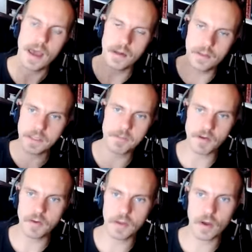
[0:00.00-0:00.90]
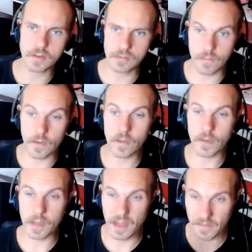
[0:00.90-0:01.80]
and in these mentoring calls, review
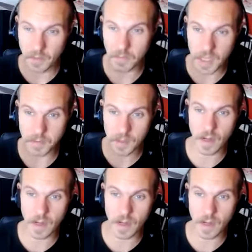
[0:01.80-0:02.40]
them, give them tips